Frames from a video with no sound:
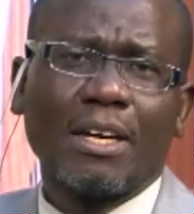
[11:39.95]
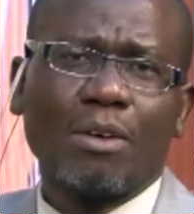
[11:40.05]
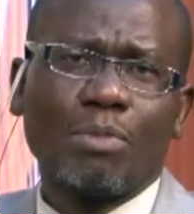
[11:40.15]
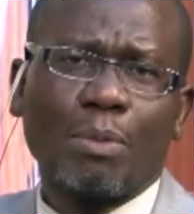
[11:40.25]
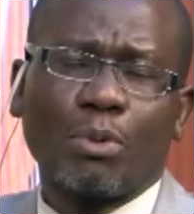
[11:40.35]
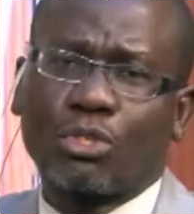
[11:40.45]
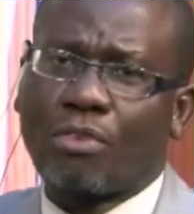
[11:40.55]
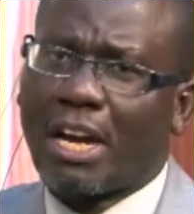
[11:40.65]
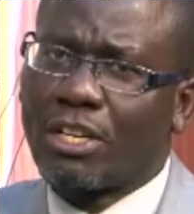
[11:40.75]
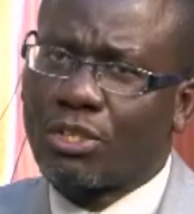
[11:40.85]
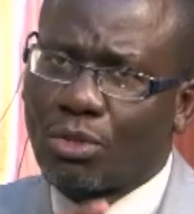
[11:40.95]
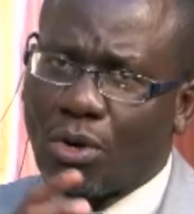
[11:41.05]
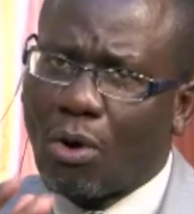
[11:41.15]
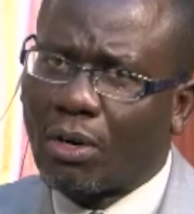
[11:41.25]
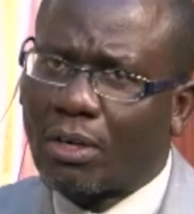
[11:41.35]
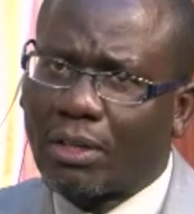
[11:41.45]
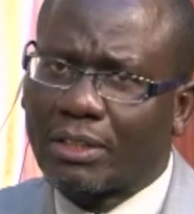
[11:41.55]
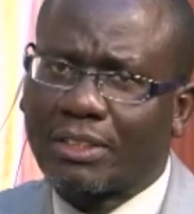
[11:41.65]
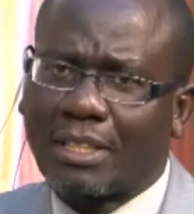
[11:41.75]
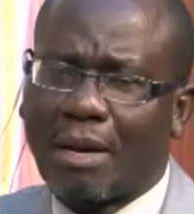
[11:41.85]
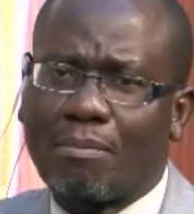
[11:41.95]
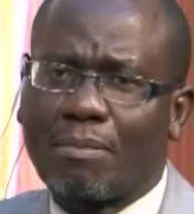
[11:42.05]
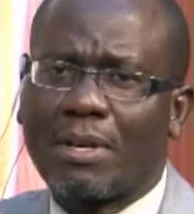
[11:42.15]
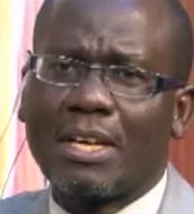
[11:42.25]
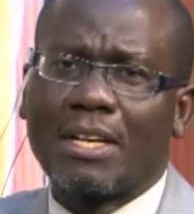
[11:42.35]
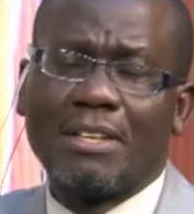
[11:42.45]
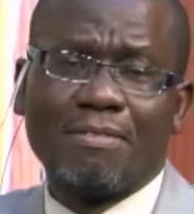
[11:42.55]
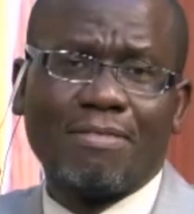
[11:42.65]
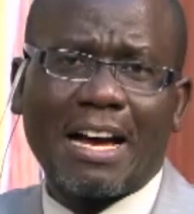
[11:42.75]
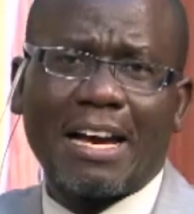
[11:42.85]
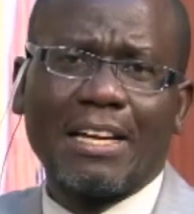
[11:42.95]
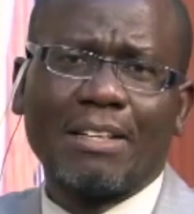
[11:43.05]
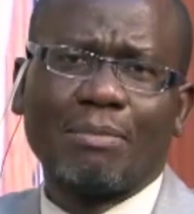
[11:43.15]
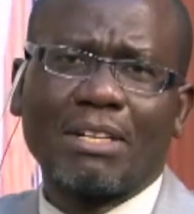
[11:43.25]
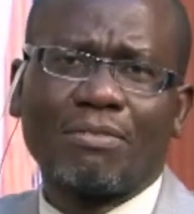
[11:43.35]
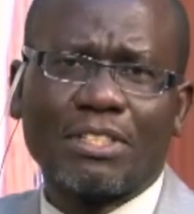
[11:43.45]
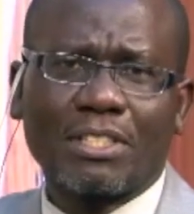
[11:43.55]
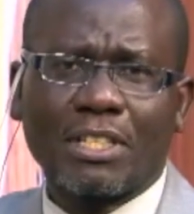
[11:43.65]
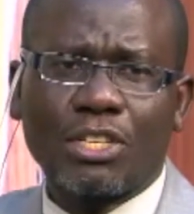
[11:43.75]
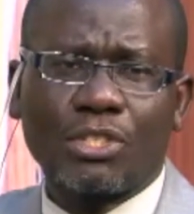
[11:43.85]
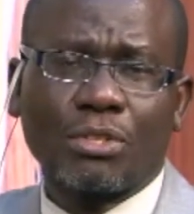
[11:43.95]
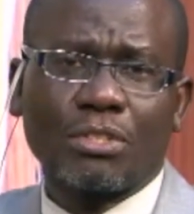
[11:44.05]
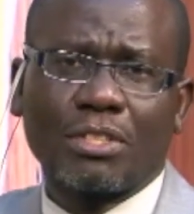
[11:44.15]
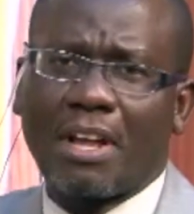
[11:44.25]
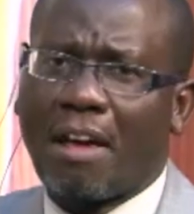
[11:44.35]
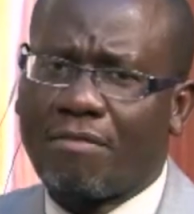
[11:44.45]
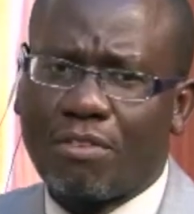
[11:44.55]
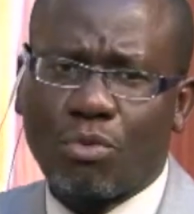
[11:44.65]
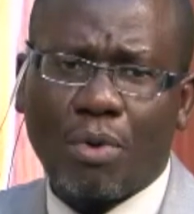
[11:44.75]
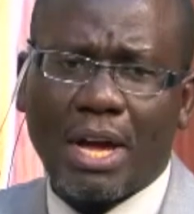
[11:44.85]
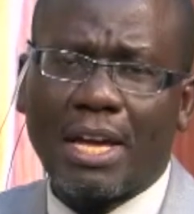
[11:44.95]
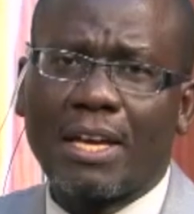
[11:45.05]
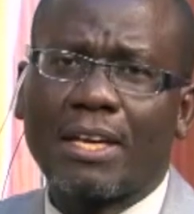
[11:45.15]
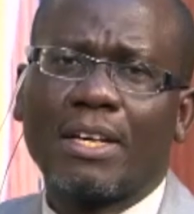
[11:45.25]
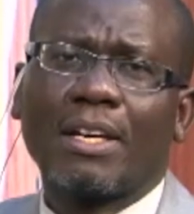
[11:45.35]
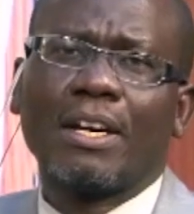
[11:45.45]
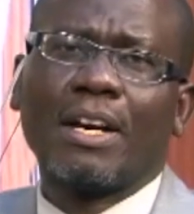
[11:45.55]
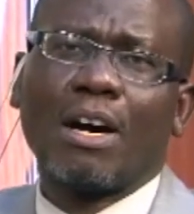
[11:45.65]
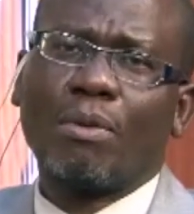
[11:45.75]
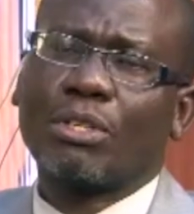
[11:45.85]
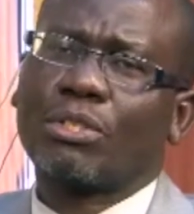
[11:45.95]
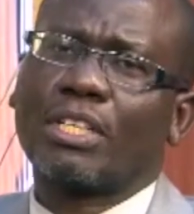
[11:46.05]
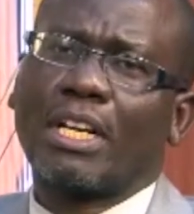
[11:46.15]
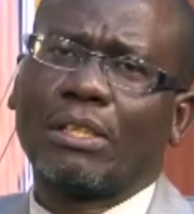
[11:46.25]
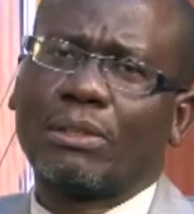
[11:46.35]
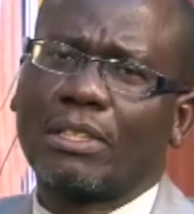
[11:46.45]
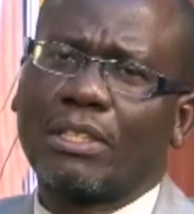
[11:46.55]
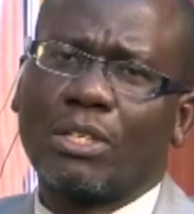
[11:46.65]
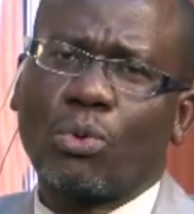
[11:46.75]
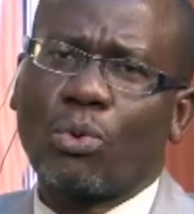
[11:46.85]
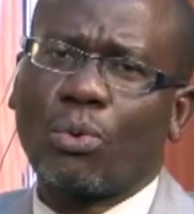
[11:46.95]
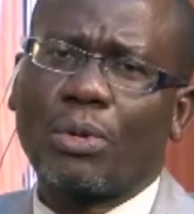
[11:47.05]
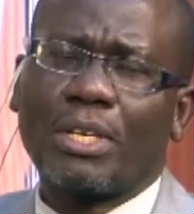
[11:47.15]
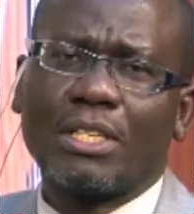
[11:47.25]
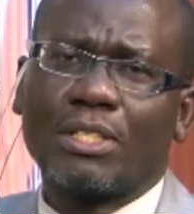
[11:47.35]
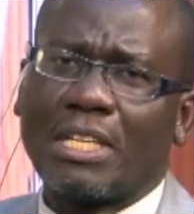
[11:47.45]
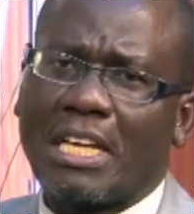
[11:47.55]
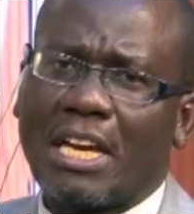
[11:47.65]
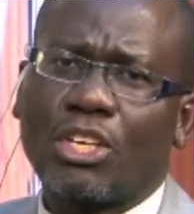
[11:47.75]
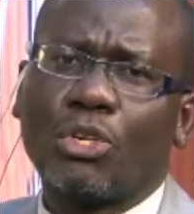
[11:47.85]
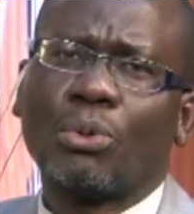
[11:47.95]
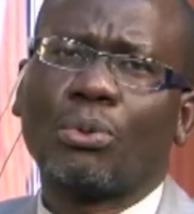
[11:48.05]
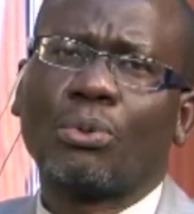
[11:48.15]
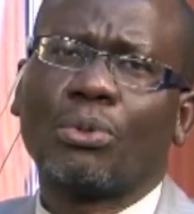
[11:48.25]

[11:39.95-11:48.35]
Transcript: people trying to concoct some divine manifestations in every way, I want to tell you that the Lord is near you.